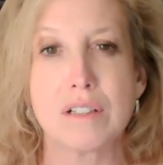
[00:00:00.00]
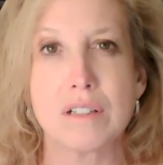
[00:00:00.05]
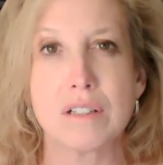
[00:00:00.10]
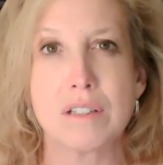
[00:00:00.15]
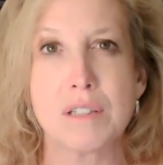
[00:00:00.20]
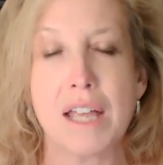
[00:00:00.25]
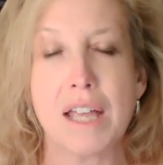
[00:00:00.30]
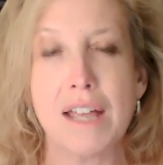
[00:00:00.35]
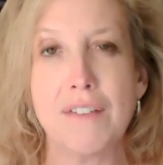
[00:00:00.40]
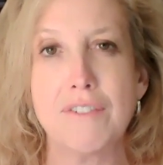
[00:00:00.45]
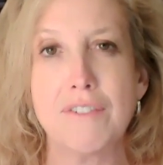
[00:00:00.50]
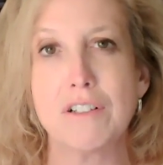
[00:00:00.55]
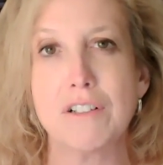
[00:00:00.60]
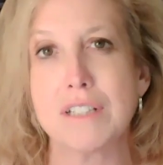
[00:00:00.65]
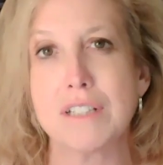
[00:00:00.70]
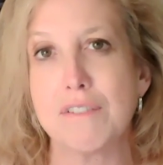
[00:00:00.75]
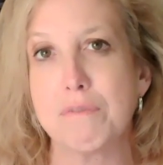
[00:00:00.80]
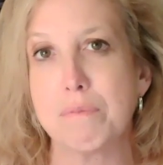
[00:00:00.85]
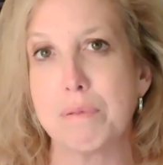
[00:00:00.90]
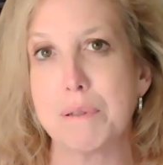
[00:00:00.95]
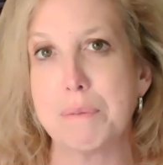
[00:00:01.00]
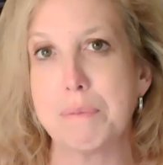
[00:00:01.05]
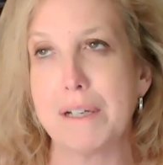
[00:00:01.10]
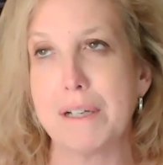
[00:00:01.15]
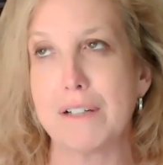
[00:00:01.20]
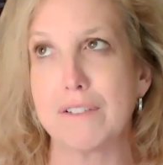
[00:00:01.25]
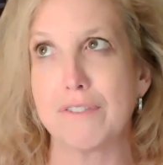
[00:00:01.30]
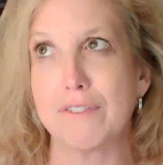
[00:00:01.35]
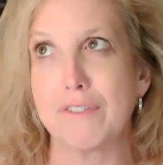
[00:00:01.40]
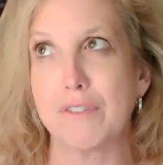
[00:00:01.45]
To have yourself
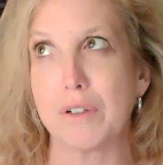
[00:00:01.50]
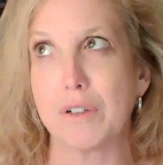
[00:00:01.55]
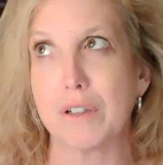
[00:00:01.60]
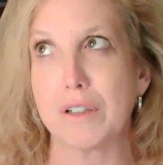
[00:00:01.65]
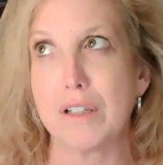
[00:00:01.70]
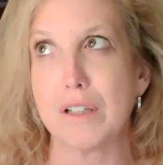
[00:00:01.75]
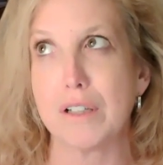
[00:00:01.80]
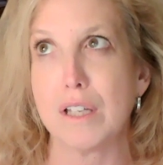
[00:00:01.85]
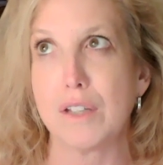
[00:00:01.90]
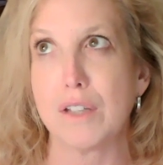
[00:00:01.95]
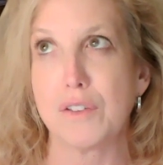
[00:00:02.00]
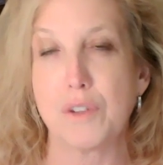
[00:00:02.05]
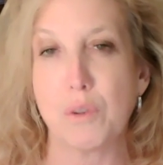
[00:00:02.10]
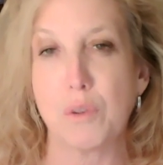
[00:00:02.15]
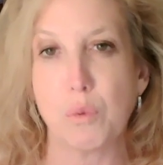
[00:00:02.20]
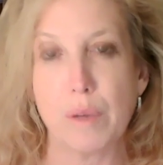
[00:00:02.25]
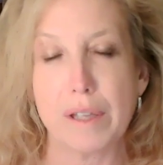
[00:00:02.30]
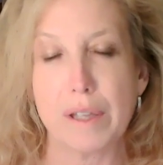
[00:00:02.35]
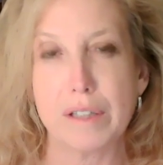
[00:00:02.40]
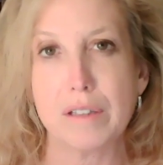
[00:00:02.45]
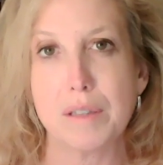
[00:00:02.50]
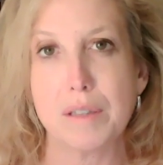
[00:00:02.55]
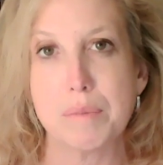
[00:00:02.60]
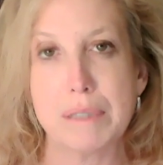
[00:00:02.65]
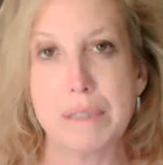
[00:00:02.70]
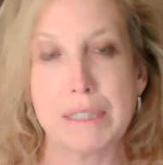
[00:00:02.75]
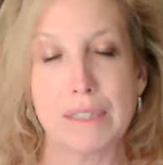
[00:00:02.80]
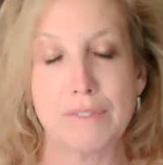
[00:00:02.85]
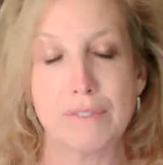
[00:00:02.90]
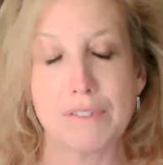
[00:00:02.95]
prepared for the
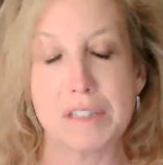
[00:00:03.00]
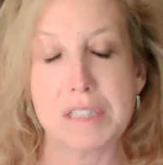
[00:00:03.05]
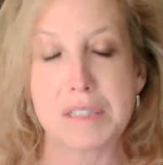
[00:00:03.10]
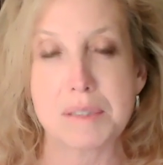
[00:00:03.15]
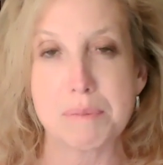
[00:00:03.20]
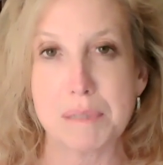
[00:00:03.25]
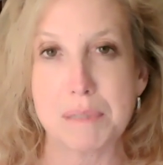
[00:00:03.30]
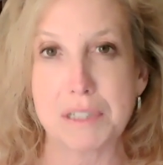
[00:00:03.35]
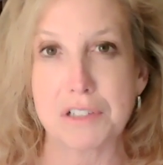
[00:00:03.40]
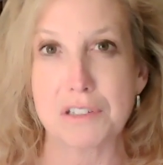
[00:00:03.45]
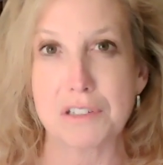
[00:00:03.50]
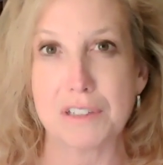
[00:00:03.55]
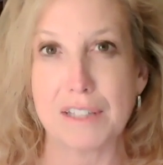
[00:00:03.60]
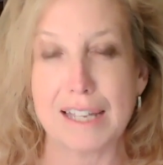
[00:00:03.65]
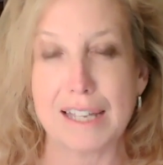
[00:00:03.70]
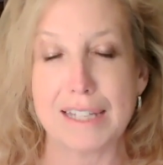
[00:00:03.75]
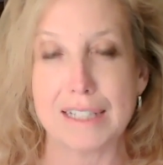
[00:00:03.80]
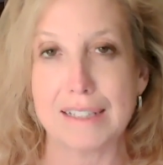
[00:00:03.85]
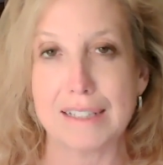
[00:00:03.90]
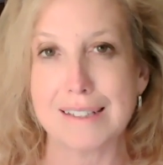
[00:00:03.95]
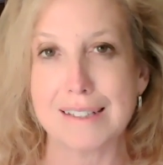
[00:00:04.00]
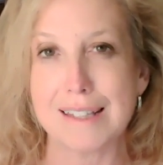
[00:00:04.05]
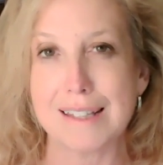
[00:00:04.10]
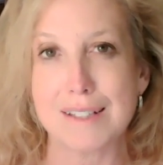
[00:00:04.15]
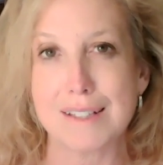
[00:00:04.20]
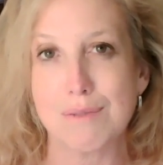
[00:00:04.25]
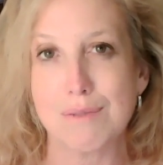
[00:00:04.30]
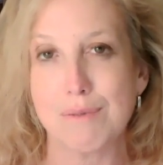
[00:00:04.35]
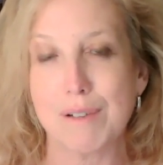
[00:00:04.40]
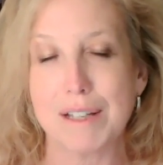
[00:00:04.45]
welcoming of this much light.
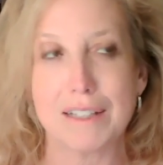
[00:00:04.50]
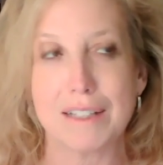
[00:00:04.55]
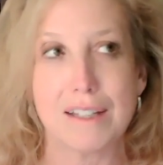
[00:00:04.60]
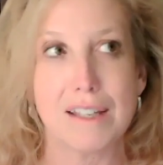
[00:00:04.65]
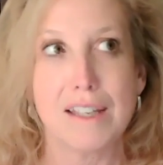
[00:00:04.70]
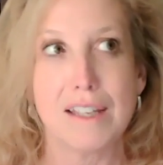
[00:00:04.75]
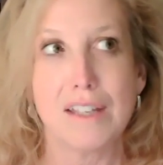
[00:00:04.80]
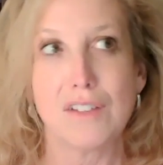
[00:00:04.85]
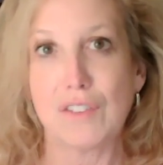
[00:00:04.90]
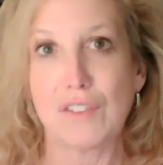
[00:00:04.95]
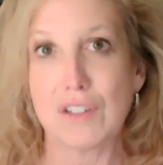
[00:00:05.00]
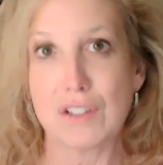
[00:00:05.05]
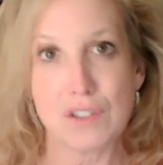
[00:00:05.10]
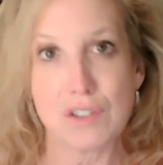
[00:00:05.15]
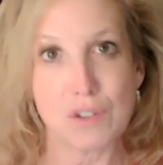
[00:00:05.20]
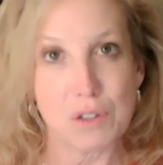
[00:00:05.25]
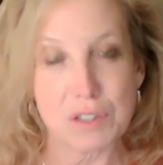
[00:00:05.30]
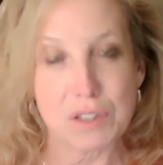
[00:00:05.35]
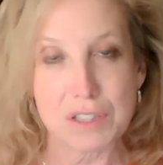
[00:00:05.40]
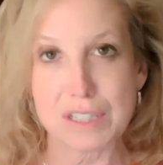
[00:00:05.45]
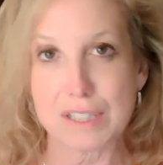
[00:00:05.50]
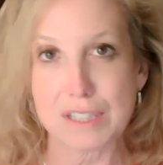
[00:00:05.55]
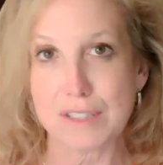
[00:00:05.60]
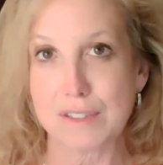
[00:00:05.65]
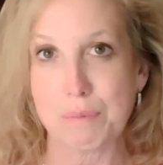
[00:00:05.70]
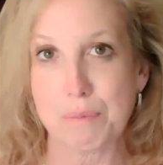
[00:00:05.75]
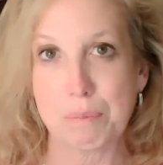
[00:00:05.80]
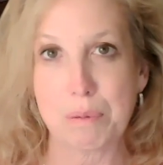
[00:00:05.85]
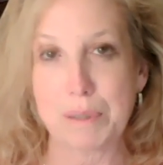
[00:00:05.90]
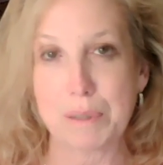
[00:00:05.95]
That's what the
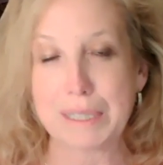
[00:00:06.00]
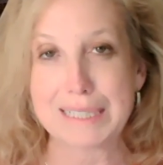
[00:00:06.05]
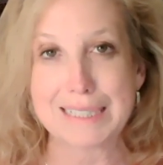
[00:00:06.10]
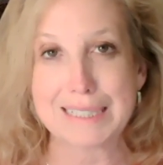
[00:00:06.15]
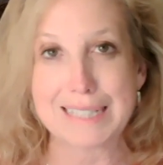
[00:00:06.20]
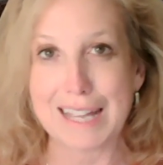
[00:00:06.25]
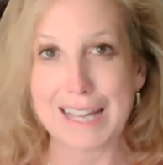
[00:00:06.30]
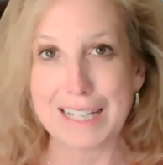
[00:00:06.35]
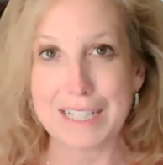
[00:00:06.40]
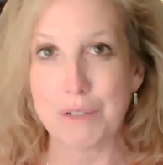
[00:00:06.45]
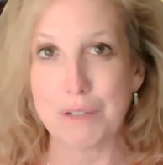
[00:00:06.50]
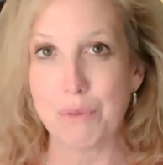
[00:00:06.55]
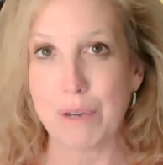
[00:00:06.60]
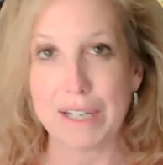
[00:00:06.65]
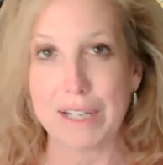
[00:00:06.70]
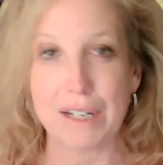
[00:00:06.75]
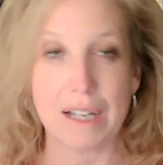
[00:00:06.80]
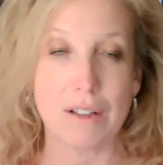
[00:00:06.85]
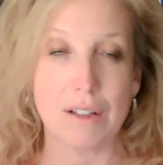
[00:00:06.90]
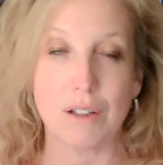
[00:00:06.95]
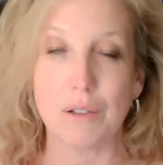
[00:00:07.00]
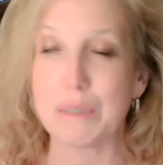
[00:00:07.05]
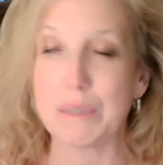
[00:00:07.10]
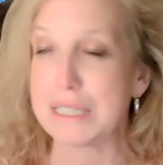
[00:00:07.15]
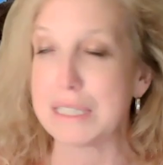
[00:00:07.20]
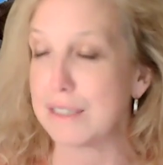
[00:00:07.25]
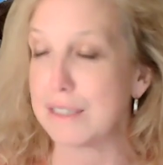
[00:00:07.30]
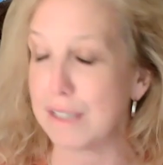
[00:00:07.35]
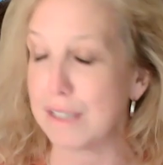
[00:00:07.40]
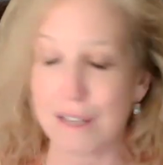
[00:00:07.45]
solstice brings anyway. And I
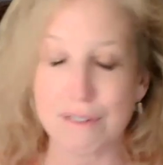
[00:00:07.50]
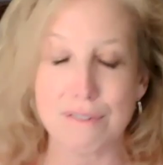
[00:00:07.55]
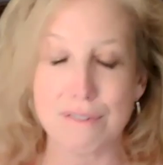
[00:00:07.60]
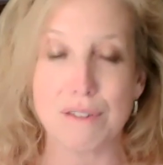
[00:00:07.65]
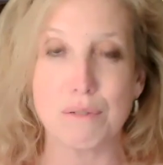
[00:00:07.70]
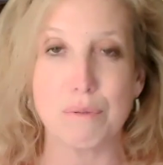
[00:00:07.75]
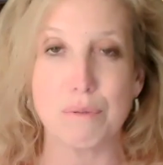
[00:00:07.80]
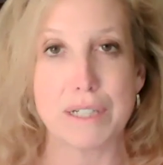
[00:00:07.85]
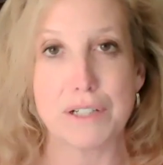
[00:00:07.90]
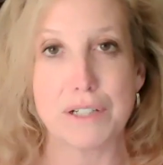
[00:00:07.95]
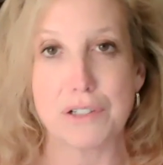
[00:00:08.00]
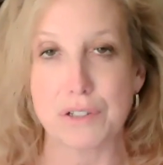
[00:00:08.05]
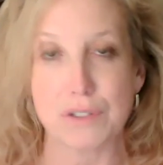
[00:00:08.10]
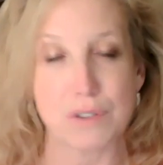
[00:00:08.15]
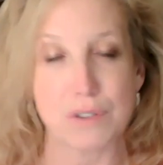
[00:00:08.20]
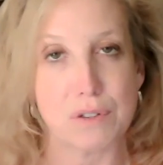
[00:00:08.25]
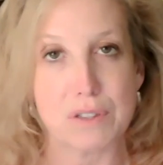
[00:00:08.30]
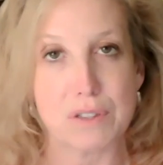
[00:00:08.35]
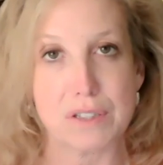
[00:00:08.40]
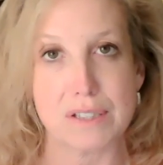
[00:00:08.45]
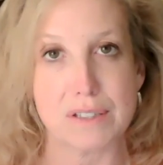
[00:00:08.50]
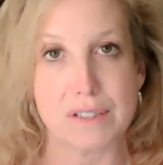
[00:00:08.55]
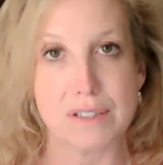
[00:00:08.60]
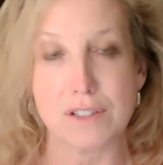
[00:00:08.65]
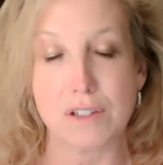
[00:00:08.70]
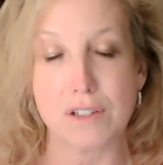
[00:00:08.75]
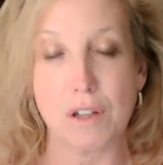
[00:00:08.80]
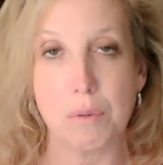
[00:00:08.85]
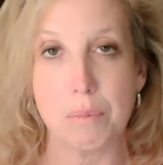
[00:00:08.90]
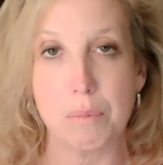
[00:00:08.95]
always love the winter solstice
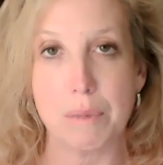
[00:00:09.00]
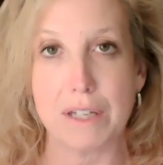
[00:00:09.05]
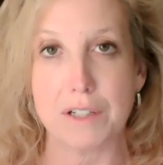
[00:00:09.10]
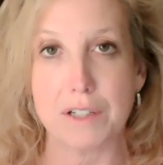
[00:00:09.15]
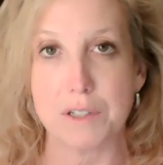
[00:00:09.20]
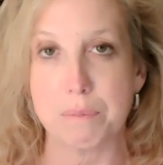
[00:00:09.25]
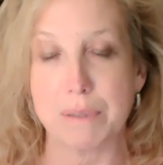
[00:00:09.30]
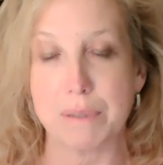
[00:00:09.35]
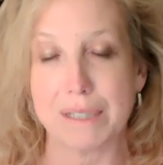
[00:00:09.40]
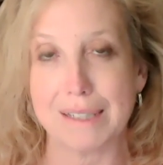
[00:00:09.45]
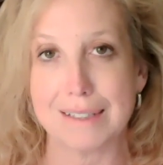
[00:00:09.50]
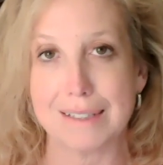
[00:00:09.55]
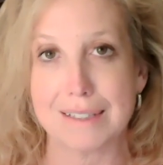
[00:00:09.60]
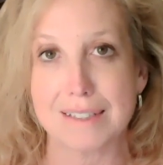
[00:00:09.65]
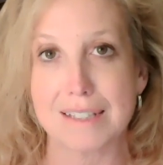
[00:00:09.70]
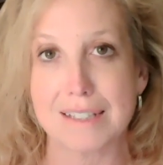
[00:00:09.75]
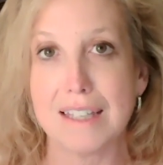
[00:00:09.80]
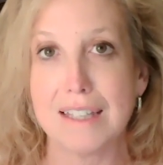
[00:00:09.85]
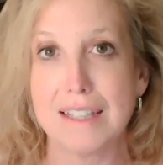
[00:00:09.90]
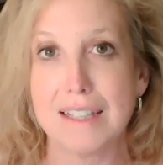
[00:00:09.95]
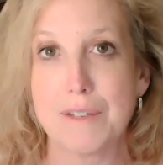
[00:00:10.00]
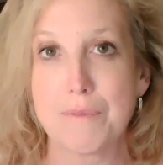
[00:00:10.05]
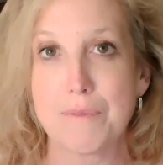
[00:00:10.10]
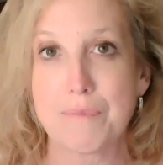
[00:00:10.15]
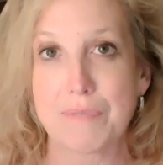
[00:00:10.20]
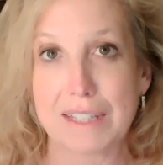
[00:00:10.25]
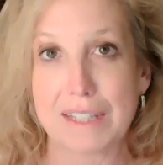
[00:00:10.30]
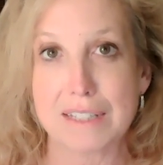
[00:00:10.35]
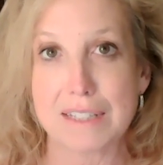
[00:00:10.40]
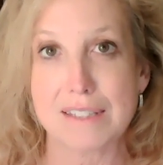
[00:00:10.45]
so much because
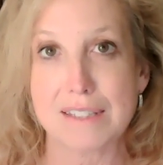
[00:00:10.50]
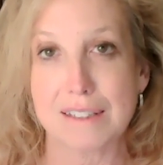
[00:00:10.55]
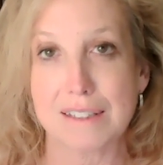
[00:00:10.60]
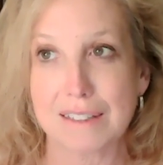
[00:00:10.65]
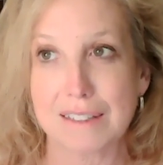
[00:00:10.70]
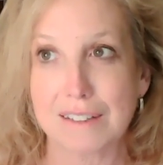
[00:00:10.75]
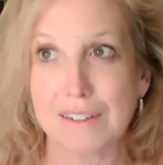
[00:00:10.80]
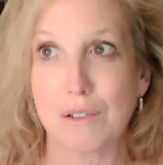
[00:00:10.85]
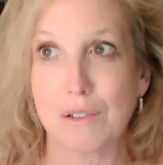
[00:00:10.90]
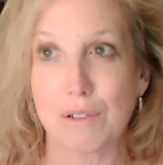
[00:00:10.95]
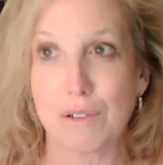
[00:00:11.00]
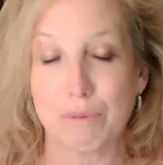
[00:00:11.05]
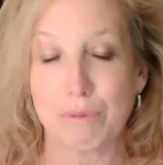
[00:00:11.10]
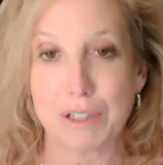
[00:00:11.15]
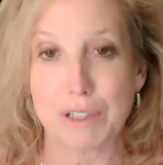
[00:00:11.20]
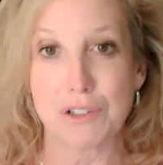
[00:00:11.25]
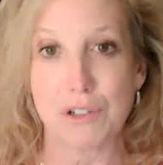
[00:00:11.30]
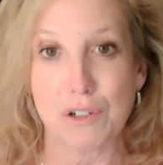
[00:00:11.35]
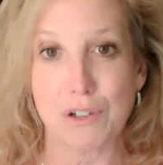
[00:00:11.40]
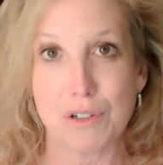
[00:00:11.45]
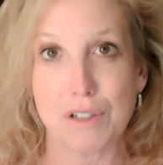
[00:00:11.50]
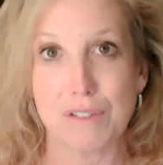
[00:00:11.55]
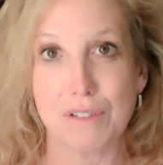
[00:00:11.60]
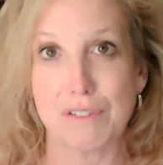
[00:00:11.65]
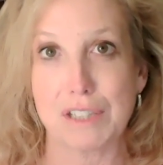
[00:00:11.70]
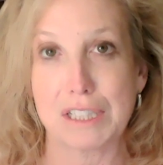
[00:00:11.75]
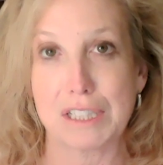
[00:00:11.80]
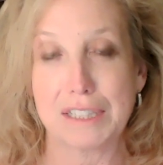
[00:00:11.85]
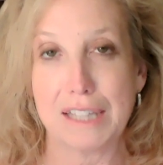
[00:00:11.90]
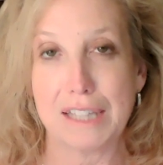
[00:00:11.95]
it's the return
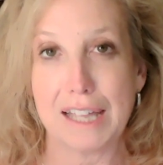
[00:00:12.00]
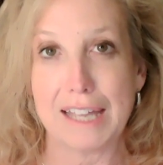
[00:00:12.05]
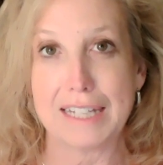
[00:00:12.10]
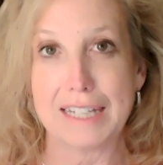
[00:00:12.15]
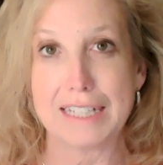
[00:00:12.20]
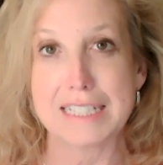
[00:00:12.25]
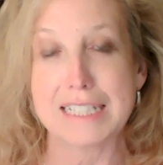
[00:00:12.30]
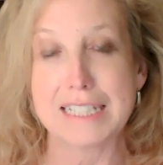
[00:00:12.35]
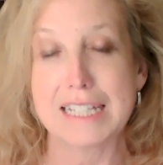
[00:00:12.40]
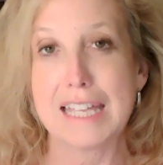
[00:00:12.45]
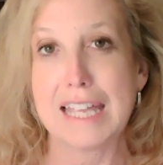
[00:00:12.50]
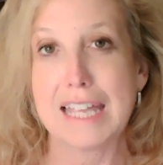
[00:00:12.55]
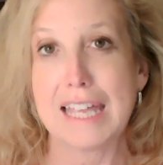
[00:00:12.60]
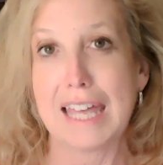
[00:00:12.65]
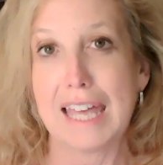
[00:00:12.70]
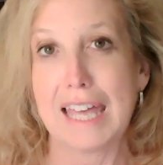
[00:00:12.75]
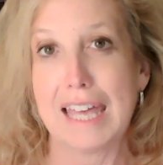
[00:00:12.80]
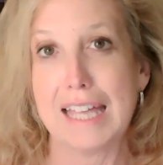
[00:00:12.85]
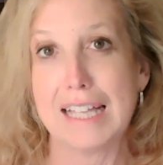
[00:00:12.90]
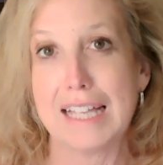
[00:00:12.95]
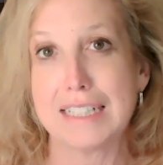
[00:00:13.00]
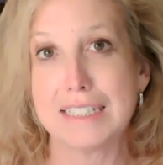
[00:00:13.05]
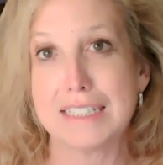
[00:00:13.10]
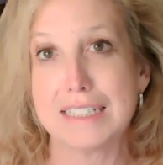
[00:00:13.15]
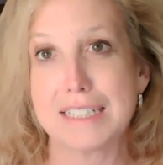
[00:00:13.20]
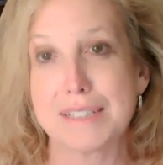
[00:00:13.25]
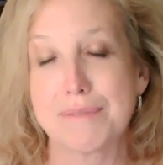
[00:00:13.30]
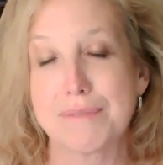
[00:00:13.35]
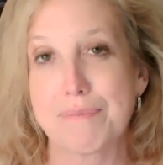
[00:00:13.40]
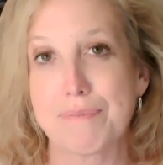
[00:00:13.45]
of the light.
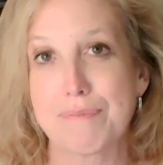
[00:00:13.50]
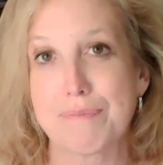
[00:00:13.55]
And